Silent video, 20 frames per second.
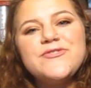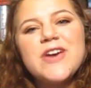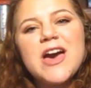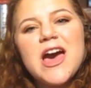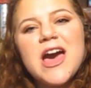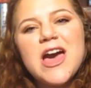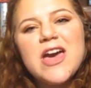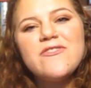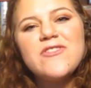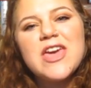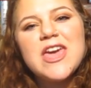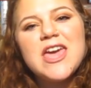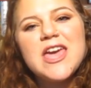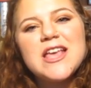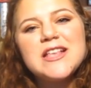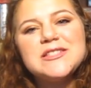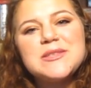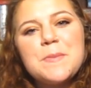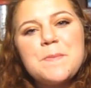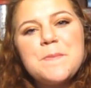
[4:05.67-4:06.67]
five
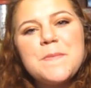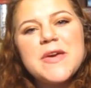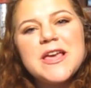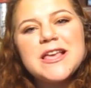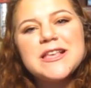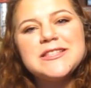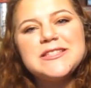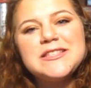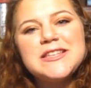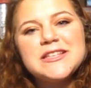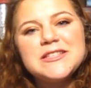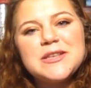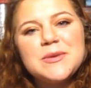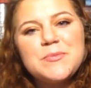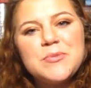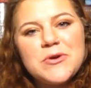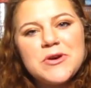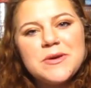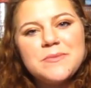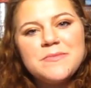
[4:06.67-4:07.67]
is biggest
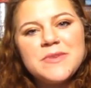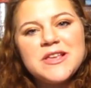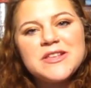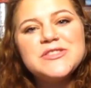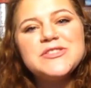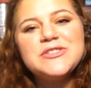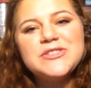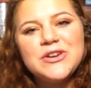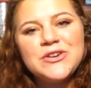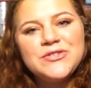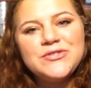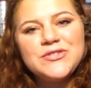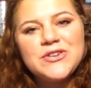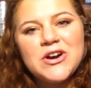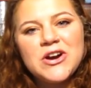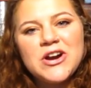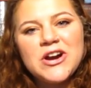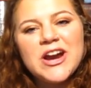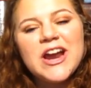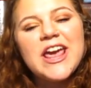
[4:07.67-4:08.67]
disappointment so
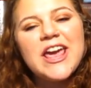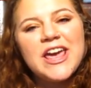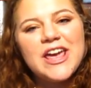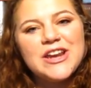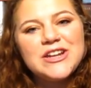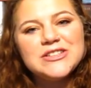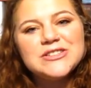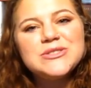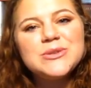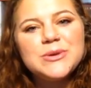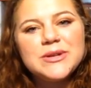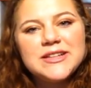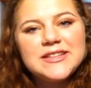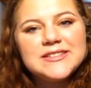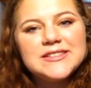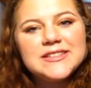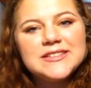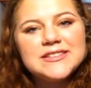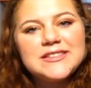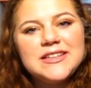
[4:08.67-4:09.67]
far in
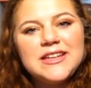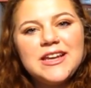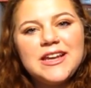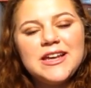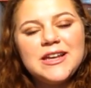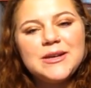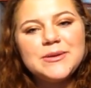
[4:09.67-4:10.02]
2016.